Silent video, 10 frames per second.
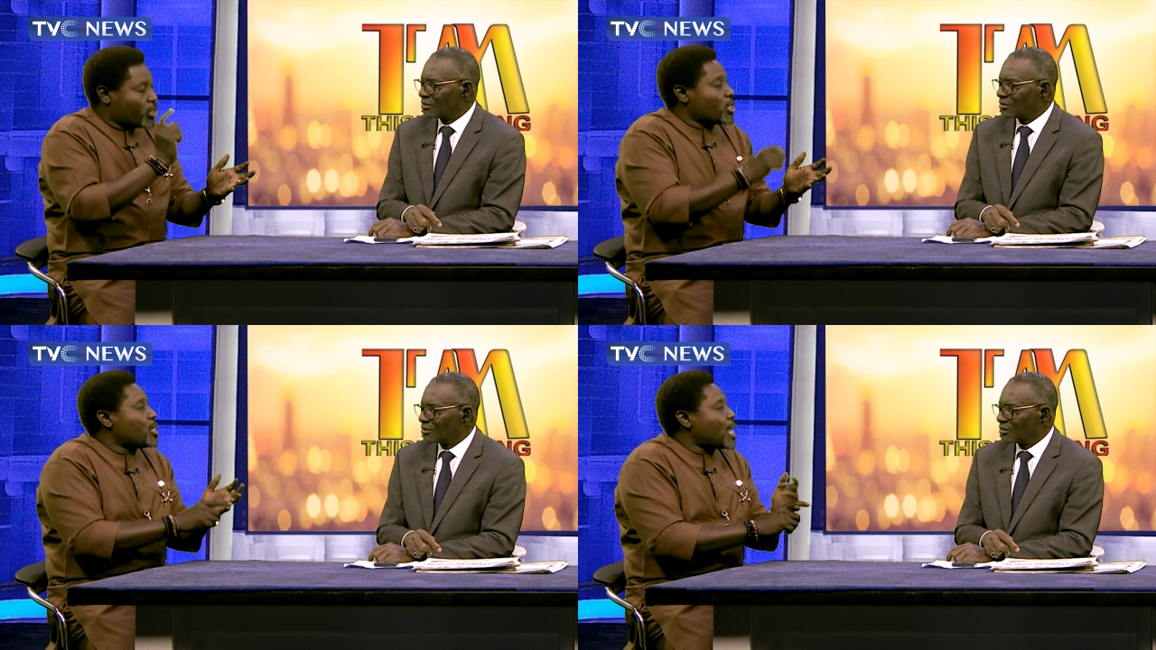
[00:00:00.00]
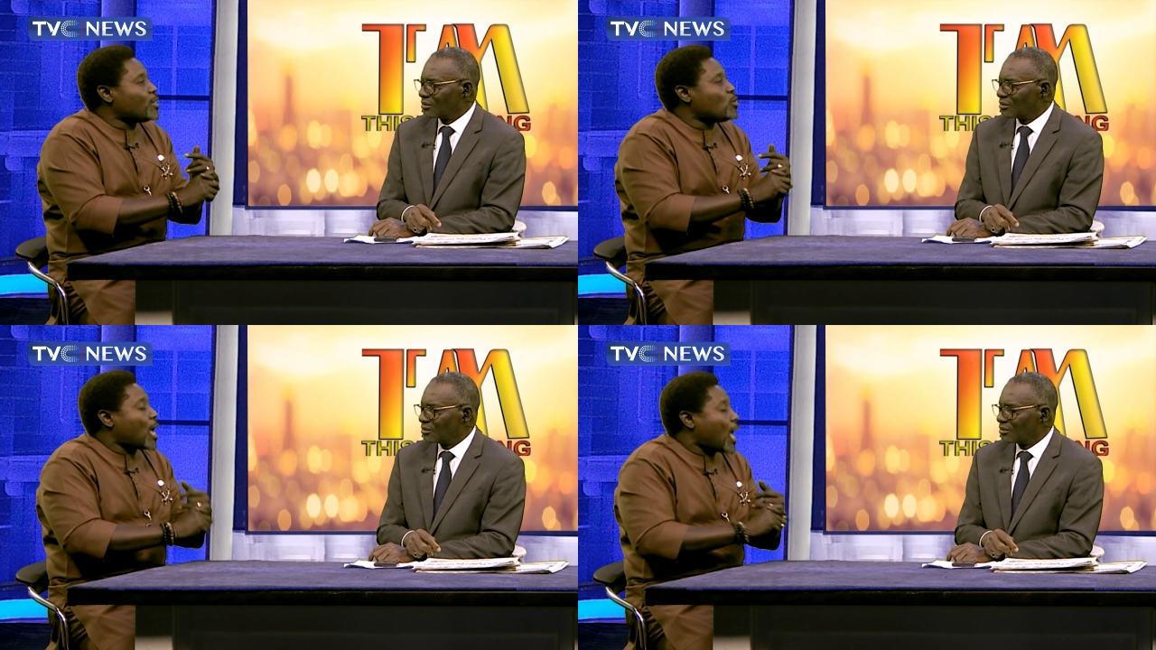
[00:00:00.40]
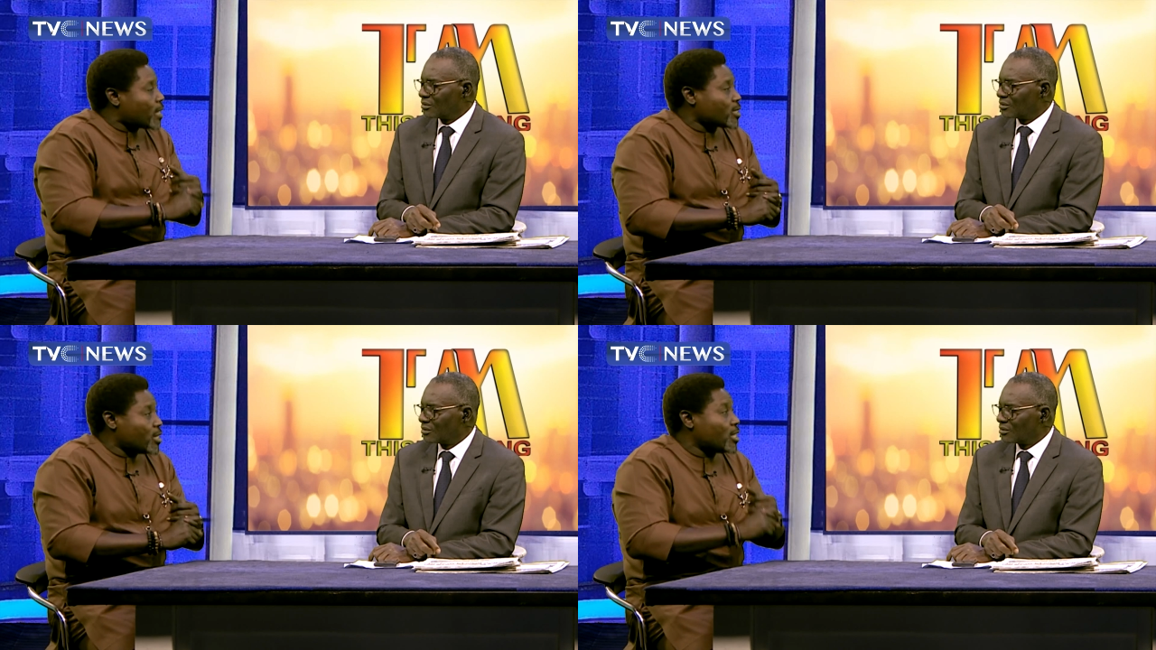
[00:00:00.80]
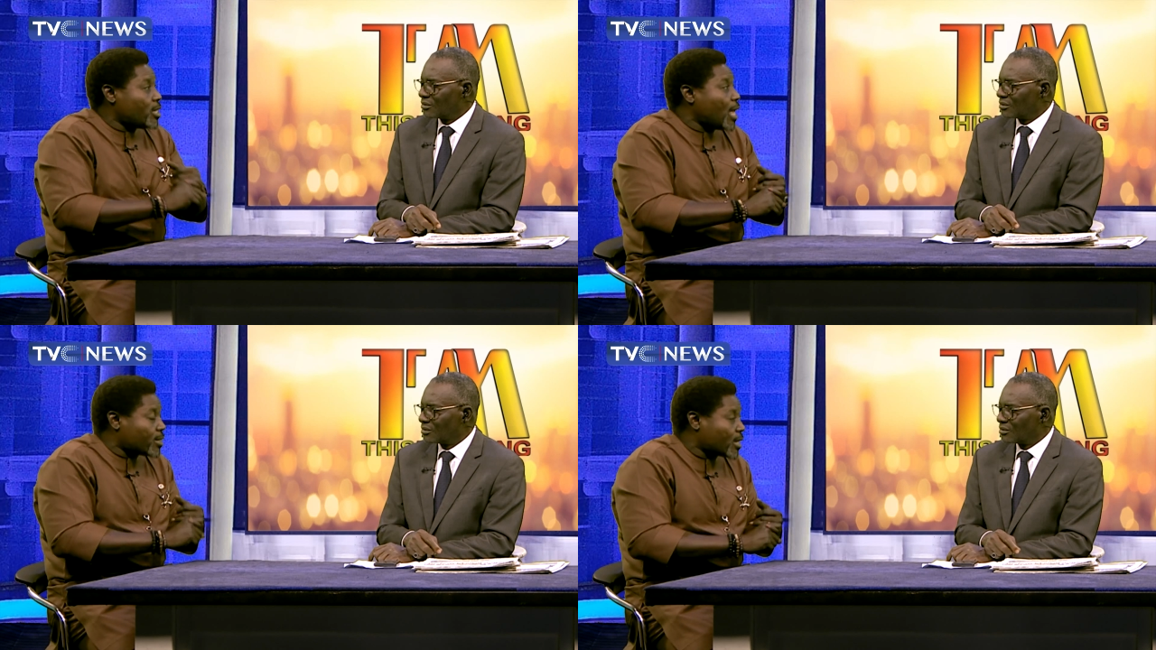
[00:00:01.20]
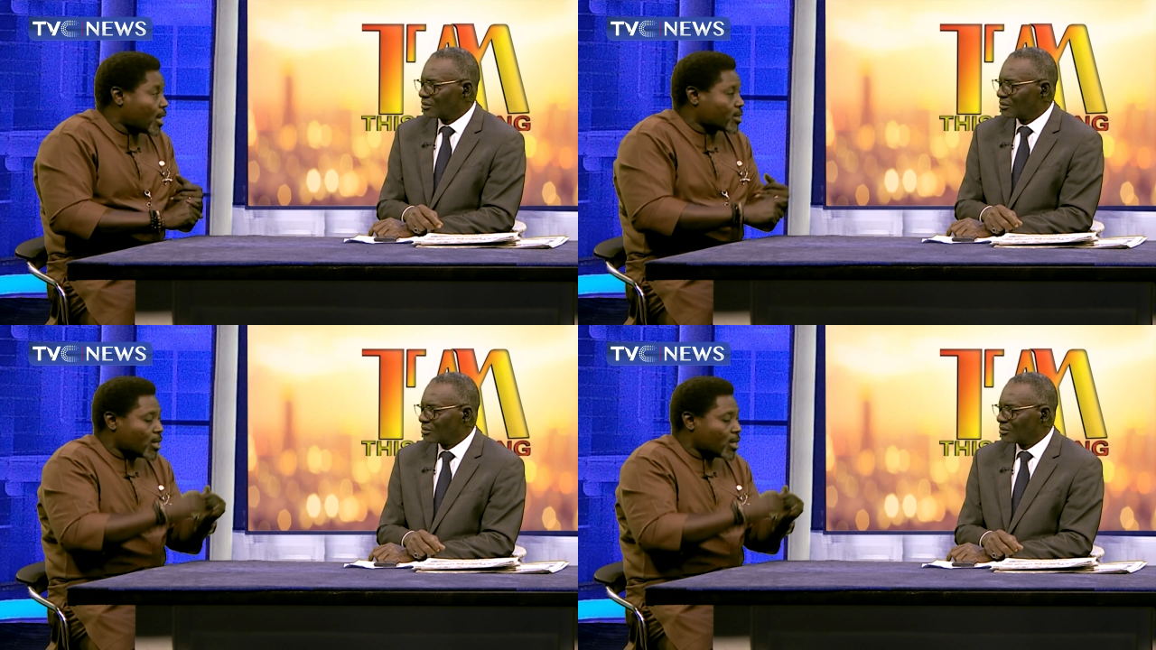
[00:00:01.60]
Speaker 1: It's either you are asking the DSS,